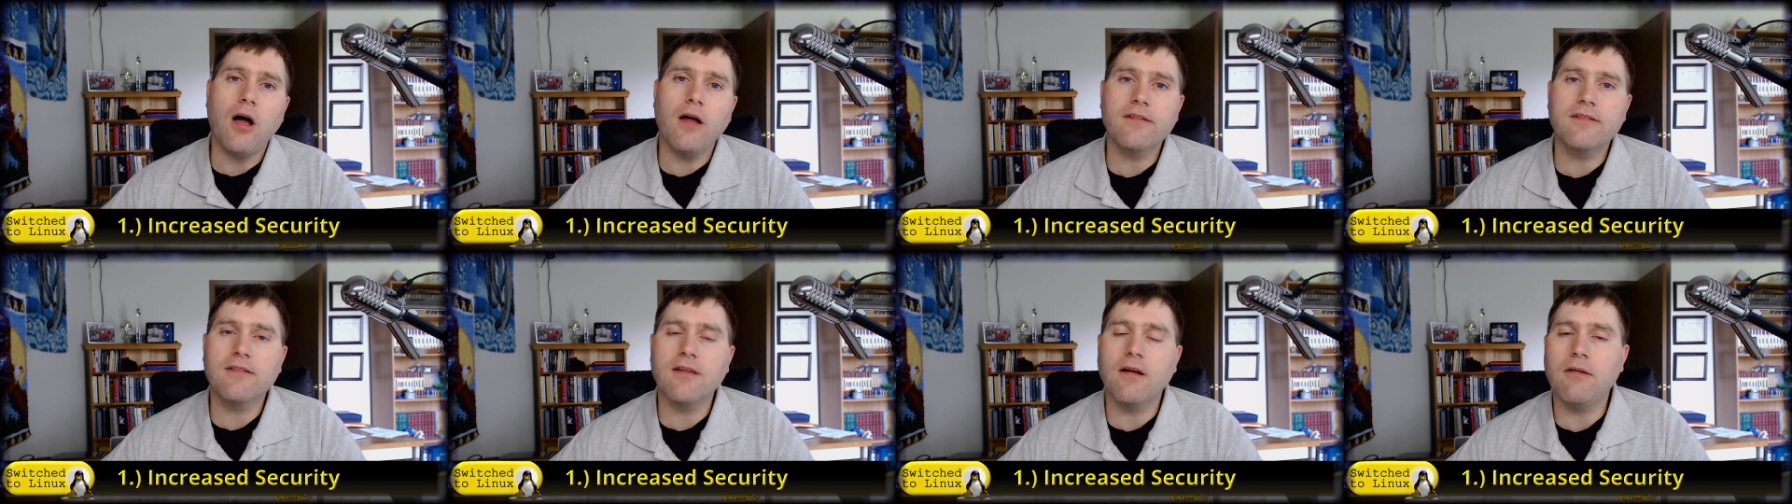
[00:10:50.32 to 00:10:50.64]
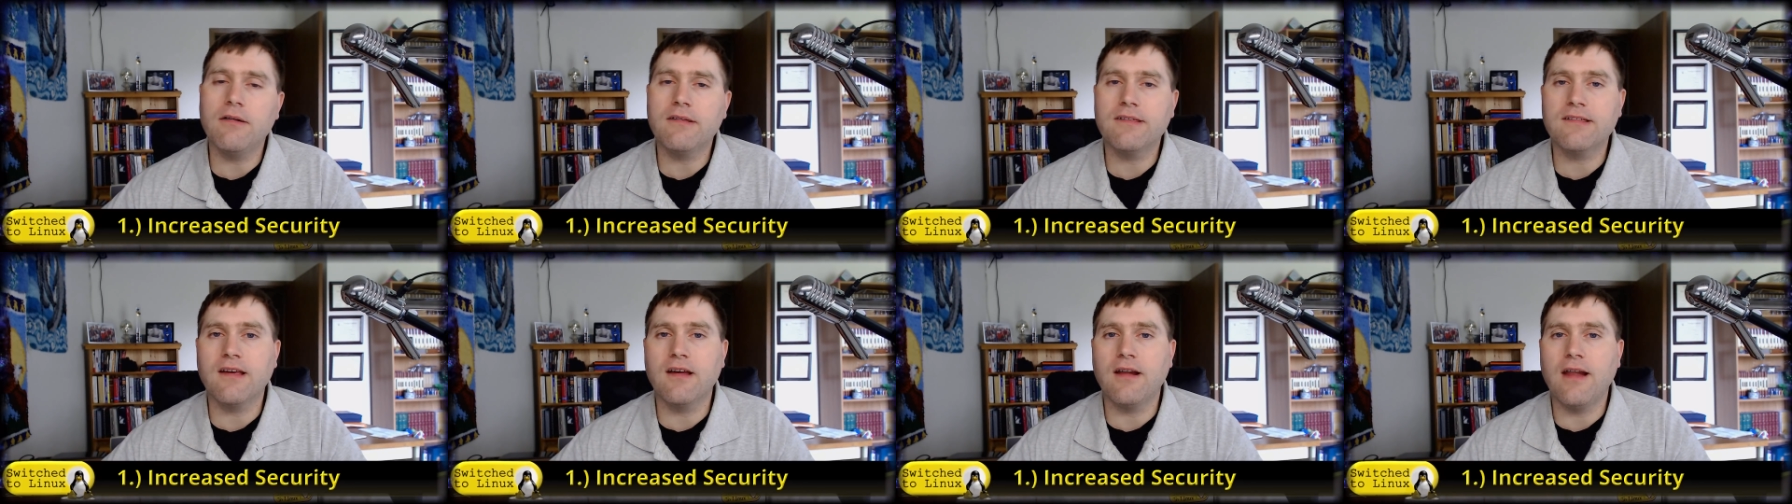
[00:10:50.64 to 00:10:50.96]

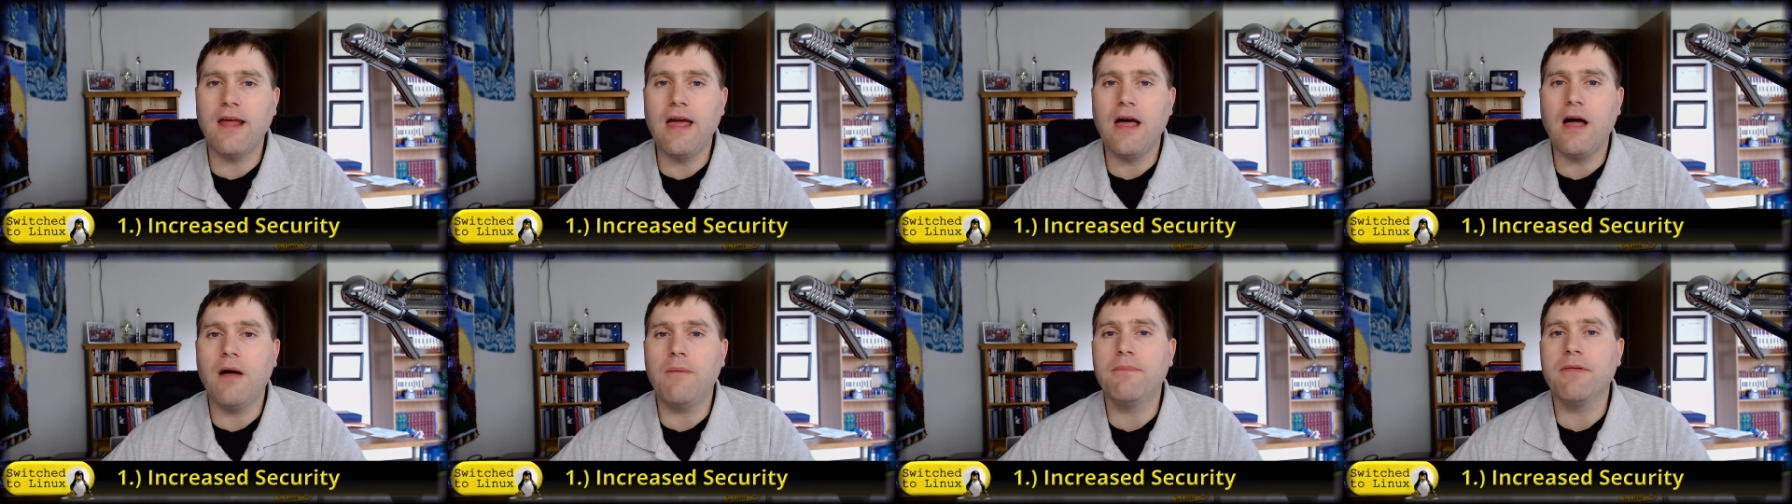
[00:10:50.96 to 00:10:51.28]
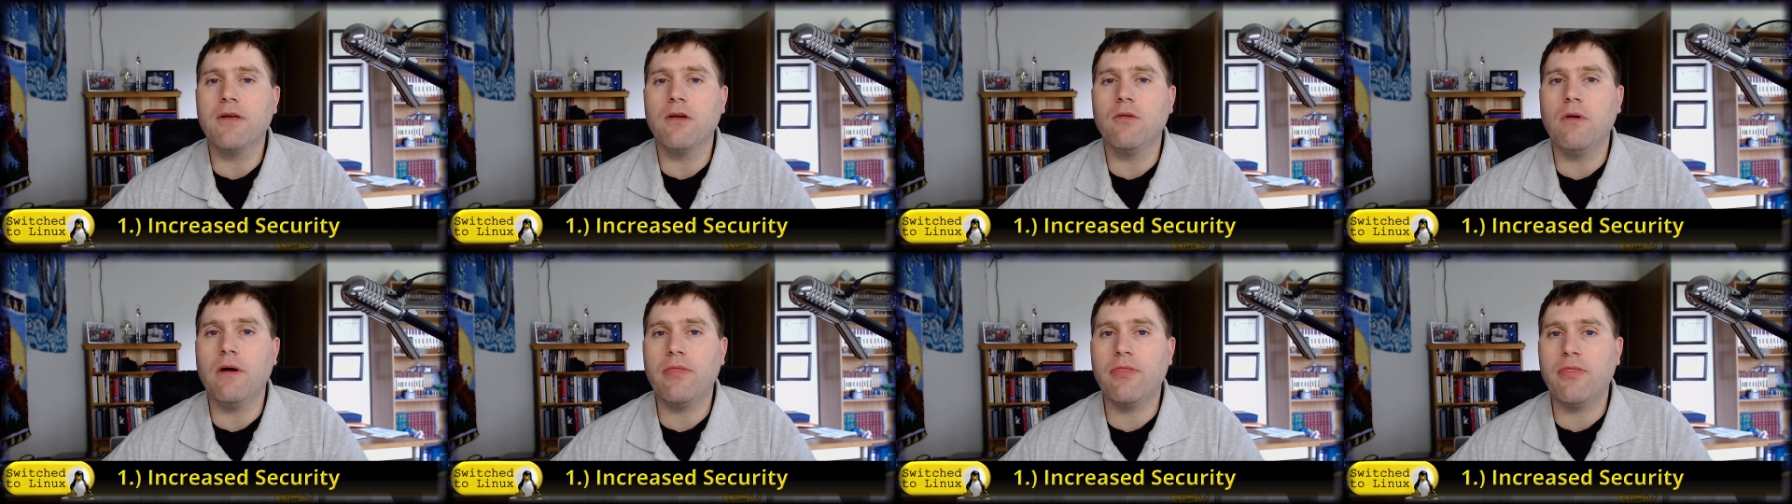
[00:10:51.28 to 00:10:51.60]
Also, it's going to
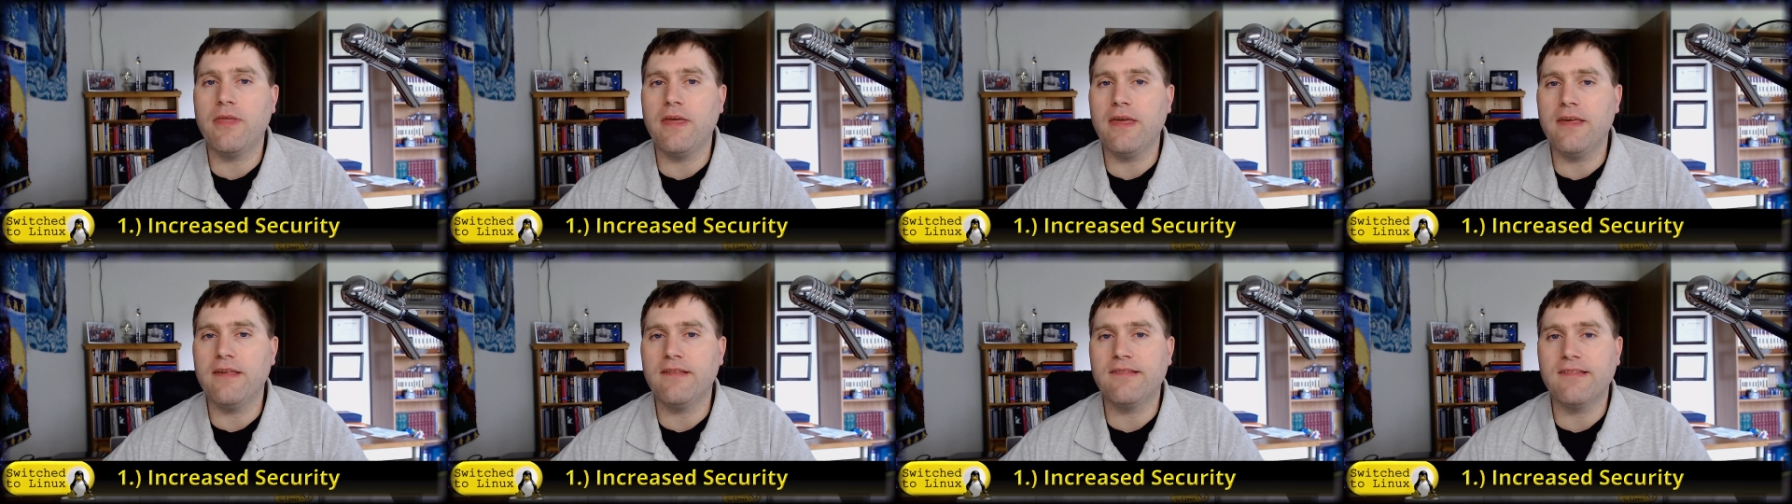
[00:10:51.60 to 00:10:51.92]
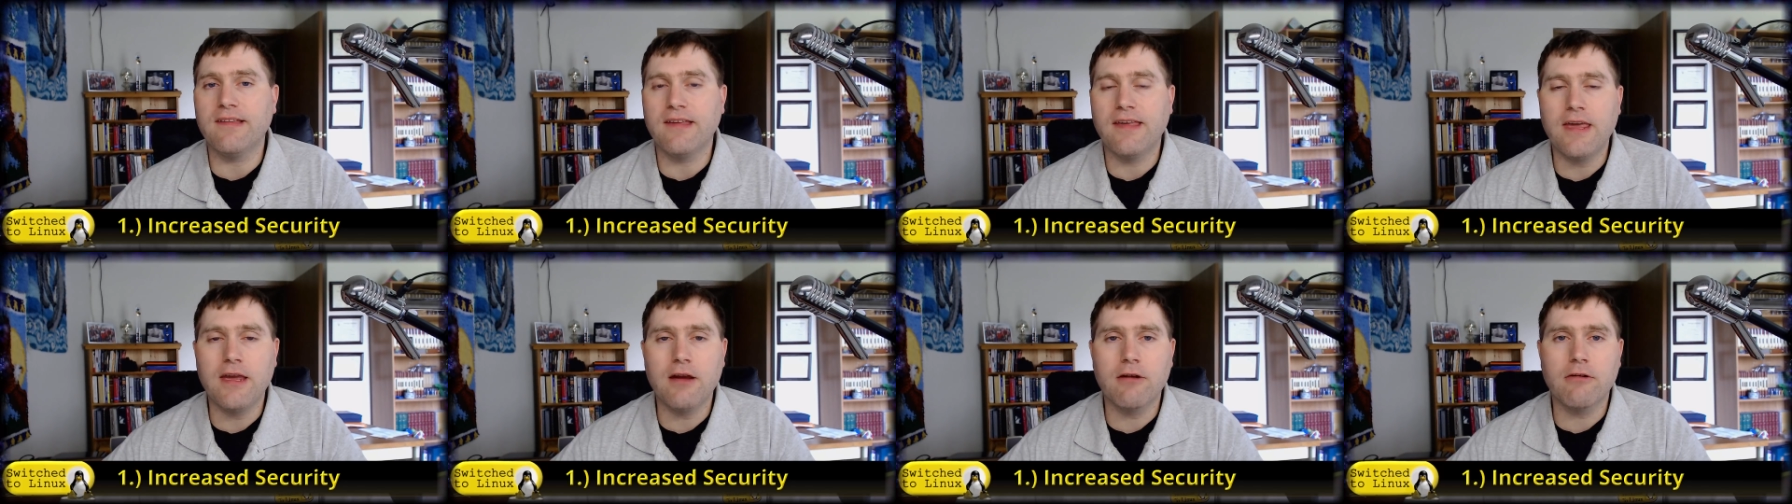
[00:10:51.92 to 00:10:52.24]
help you with the
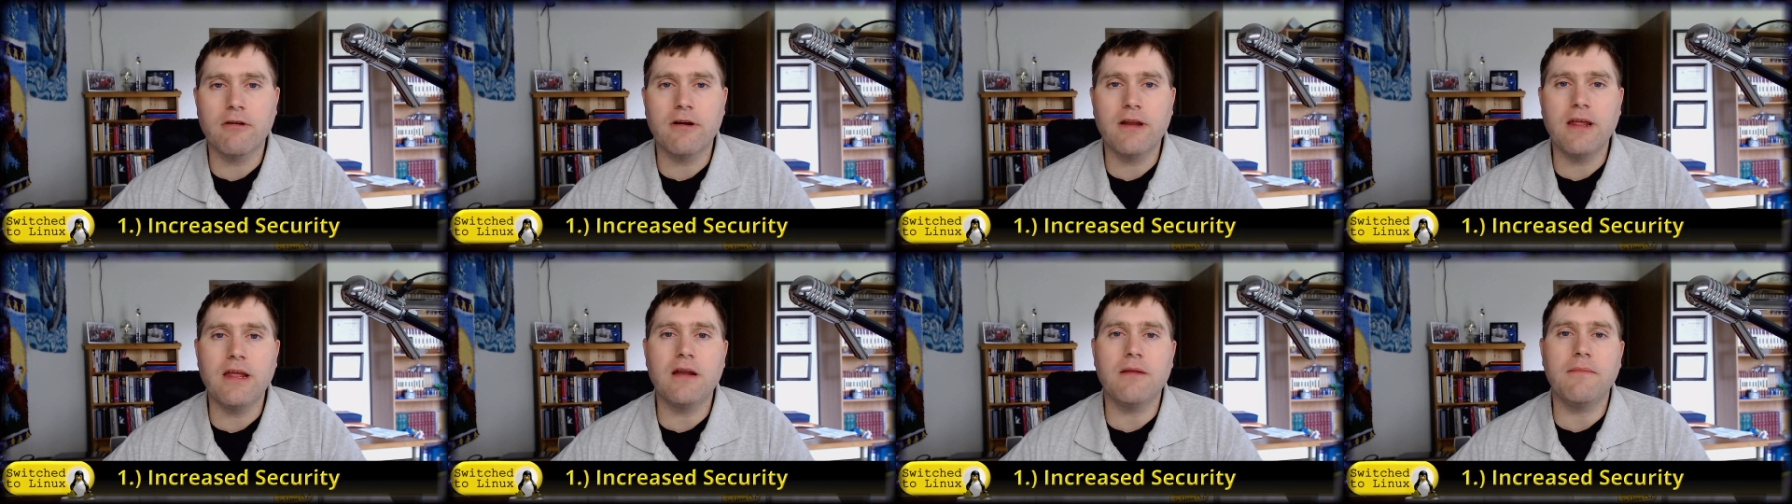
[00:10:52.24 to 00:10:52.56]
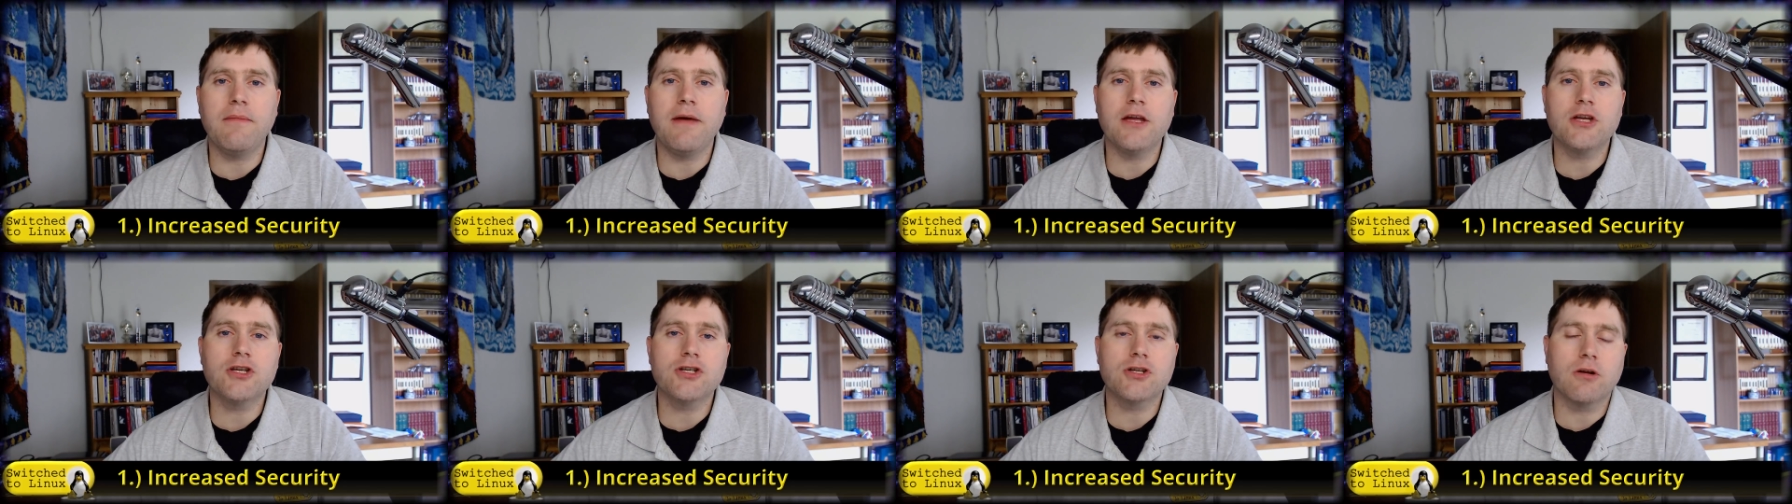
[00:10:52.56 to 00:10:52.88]
security
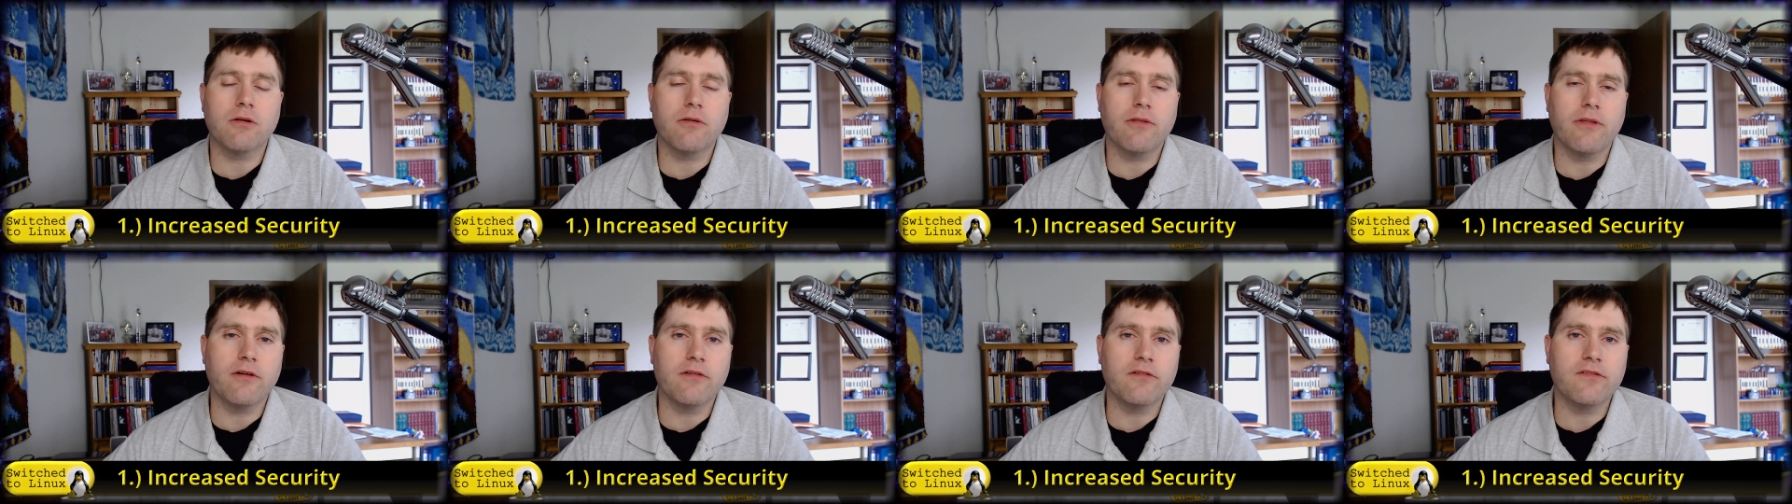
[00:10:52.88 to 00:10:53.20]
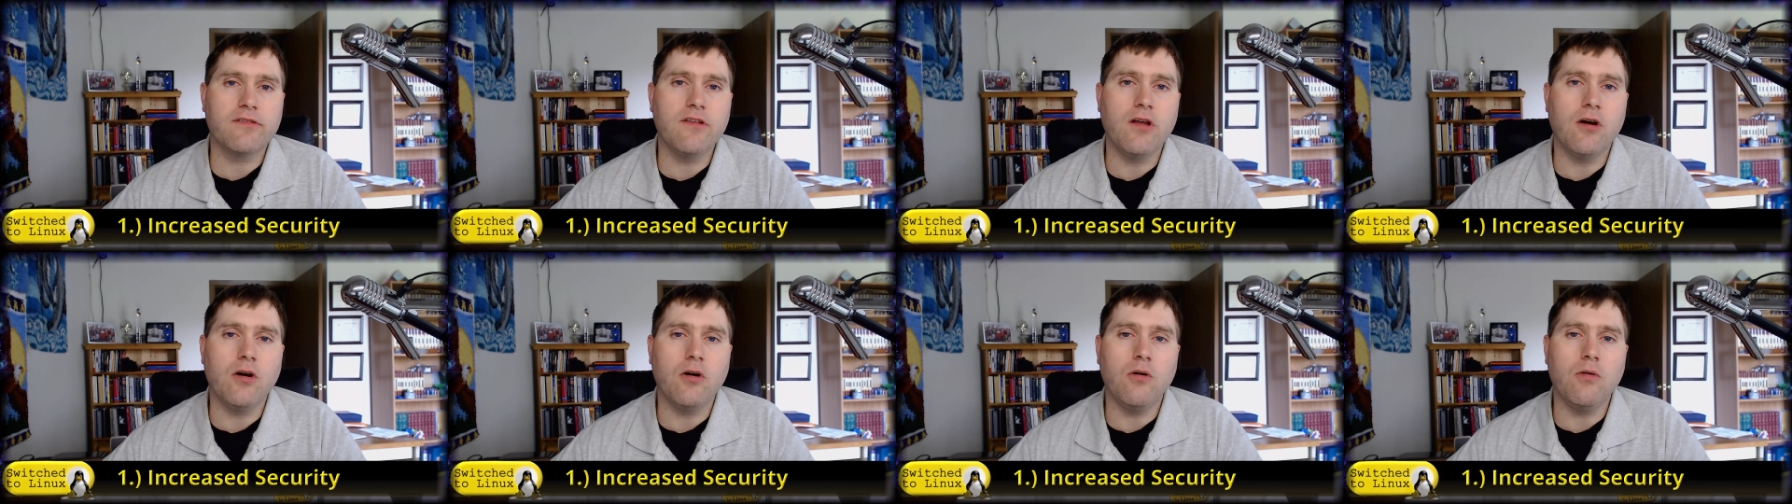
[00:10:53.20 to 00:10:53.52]
to make sure
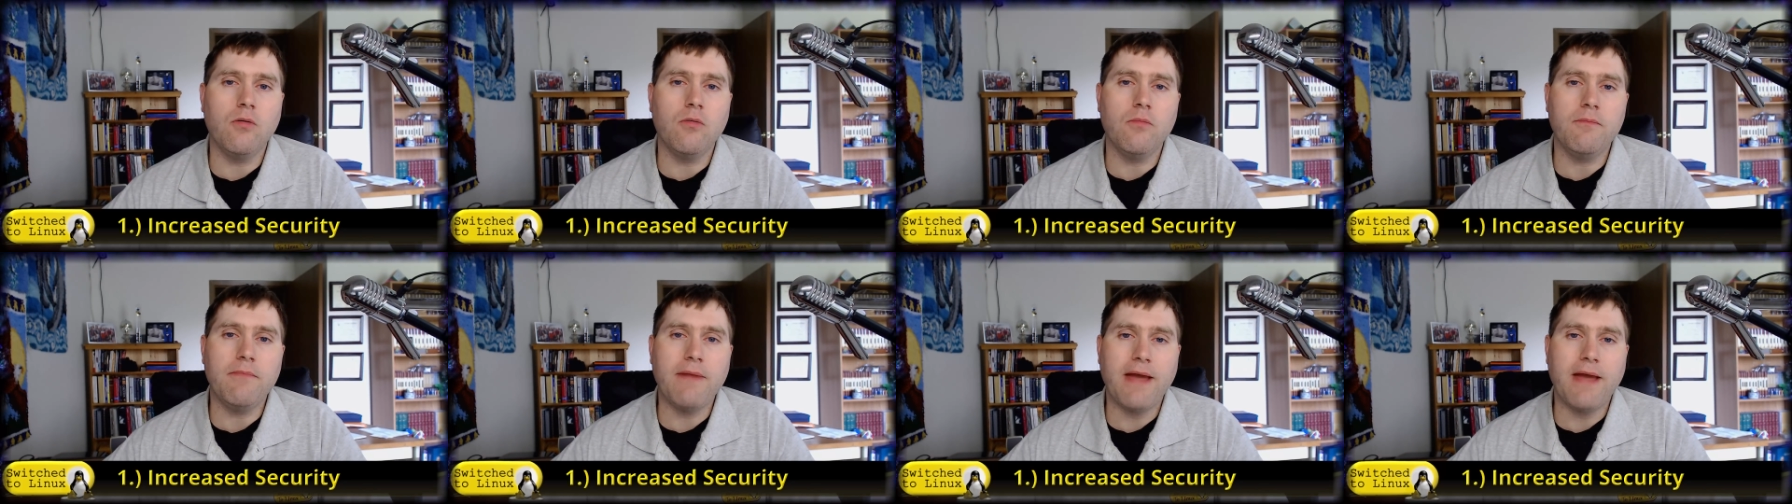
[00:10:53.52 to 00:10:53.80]
there's no